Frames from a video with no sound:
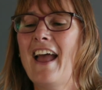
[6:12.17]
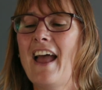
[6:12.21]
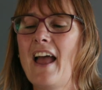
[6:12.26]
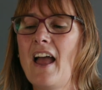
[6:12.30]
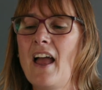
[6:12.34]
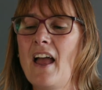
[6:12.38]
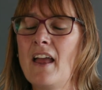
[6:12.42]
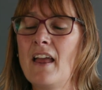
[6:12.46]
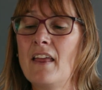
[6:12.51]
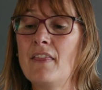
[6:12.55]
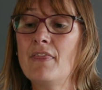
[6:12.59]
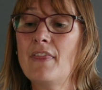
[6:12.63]

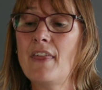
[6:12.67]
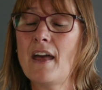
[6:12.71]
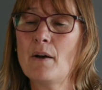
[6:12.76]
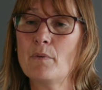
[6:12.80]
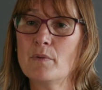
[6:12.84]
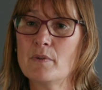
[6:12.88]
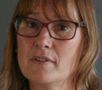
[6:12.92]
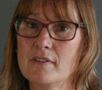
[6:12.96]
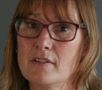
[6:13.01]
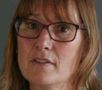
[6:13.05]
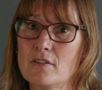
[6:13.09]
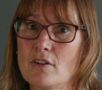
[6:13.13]
And
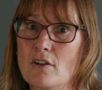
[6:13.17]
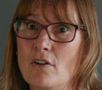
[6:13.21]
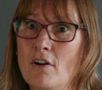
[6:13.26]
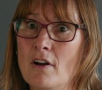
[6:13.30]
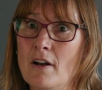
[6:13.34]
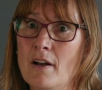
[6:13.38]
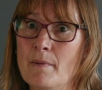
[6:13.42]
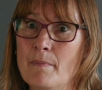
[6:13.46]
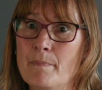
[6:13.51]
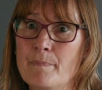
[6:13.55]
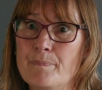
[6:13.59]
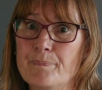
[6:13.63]
that was the
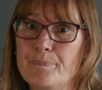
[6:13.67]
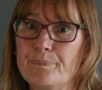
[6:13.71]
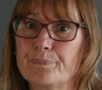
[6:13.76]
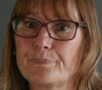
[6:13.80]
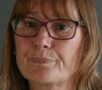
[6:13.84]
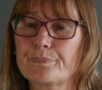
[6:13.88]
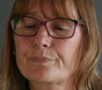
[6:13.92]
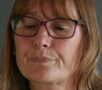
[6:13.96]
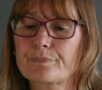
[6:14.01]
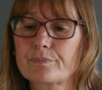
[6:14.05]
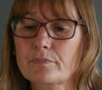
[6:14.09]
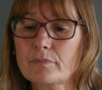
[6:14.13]
time
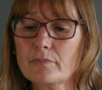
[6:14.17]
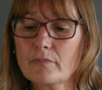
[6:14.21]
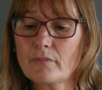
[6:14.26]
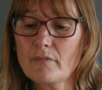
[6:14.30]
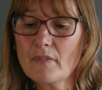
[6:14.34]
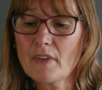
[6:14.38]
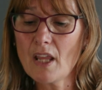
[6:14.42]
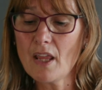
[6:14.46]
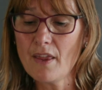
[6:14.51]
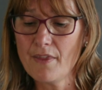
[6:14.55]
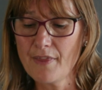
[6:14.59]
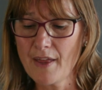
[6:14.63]

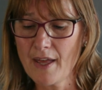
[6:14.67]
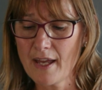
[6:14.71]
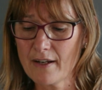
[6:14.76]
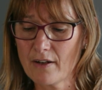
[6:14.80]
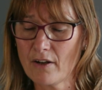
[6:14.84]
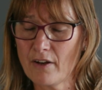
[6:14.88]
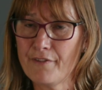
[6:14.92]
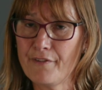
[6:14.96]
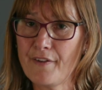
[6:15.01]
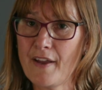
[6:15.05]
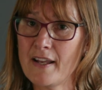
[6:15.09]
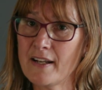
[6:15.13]

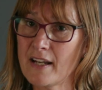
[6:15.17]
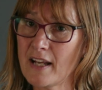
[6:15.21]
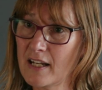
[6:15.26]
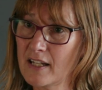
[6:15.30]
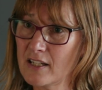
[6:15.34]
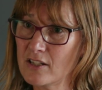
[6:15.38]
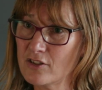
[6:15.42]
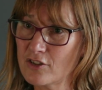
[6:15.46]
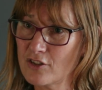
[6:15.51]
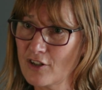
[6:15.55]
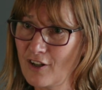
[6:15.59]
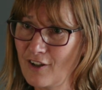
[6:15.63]
that I found
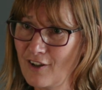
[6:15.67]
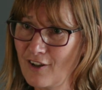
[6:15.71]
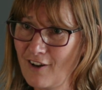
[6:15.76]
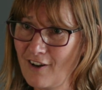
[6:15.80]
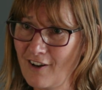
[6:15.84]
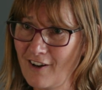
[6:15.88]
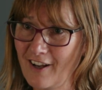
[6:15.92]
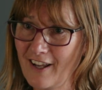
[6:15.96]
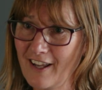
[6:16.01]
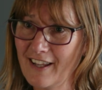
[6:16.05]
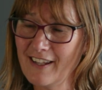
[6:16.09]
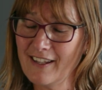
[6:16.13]
out in
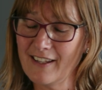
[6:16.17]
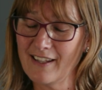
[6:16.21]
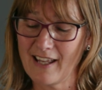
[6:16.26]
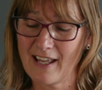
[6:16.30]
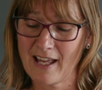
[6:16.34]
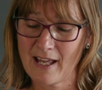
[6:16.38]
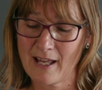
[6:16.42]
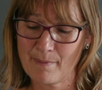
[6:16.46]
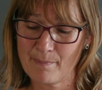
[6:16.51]
July,